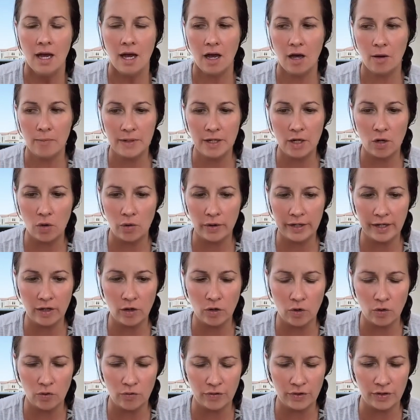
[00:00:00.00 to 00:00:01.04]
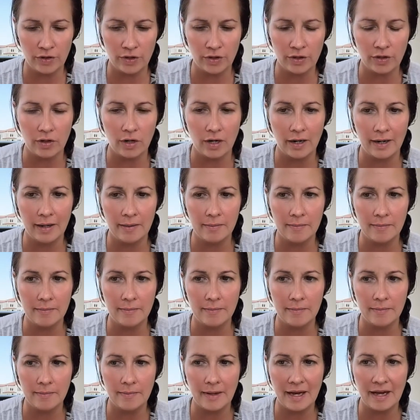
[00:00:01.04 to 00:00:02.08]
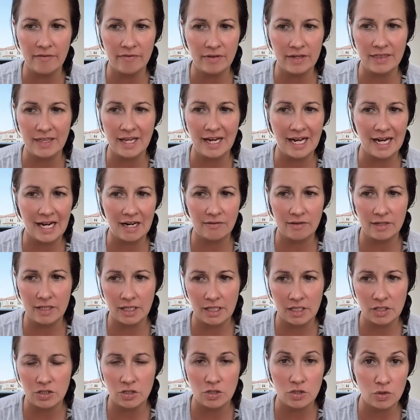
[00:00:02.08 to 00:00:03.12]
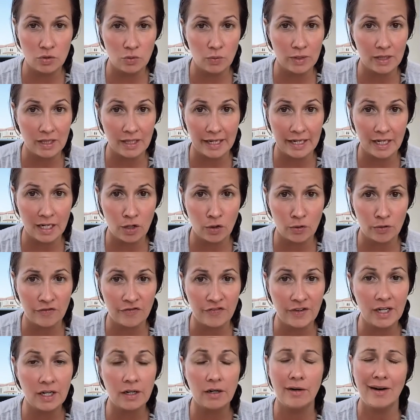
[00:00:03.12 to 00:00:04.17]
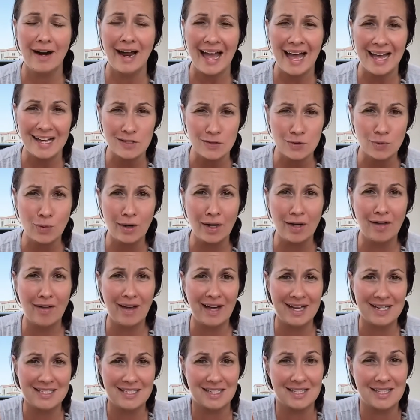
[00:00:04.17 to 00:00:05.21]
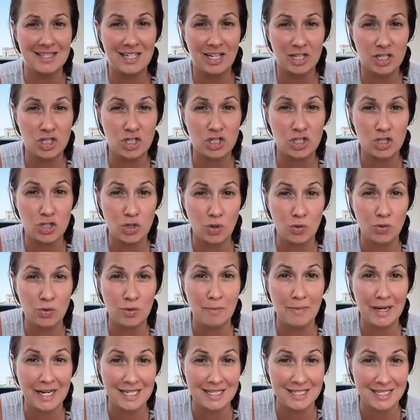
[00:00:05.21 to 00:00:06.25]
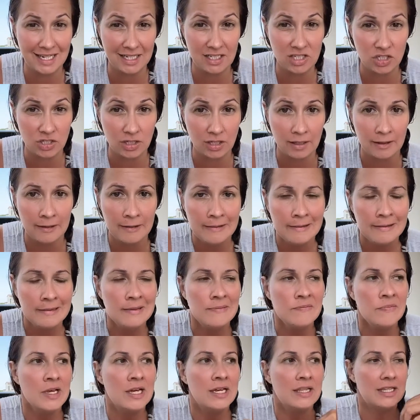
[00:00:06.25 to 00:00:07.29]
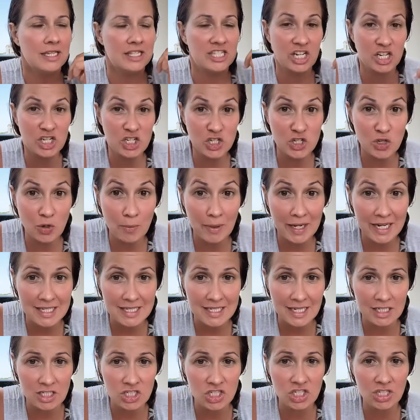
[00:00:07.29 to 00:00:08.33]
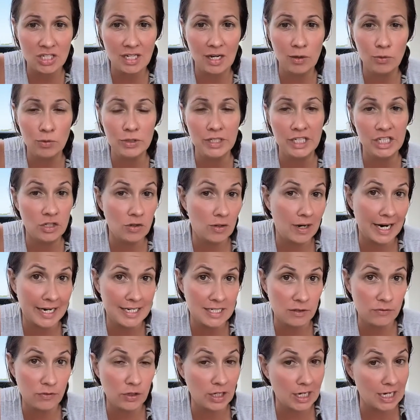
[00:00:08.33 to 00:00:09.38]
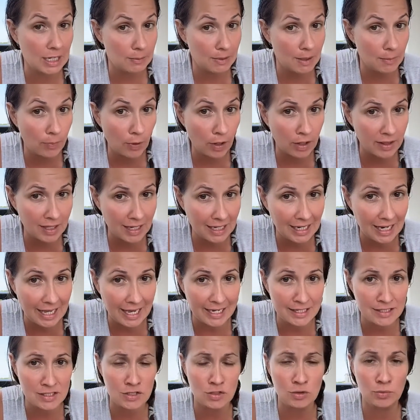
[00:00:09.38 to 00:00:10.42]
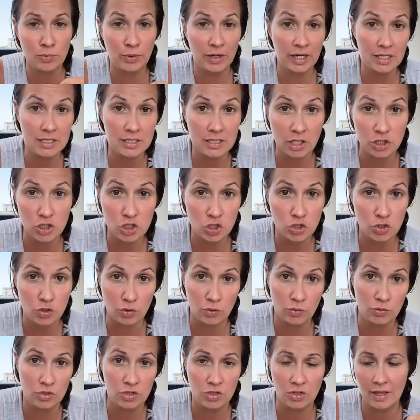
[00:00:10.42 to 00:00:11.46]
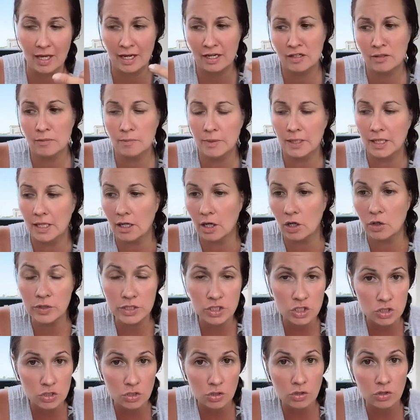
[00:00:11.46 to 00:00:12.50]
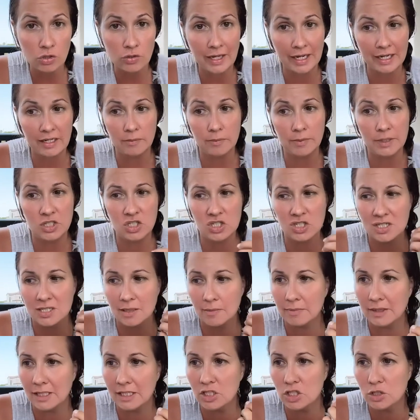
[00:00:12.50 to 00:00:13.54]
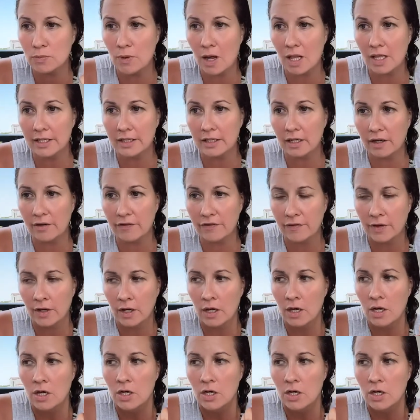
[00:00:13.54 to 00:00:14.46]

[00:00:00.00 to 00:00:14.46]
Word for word: I'll be going over um, everything and everything to do with letting go of fear, as well as a touchstone meditation. The touchstone meditation, I will need you guys, if you're going to be part of the class, to bring a touchstone. So that could be a crystal, that could be just something small enough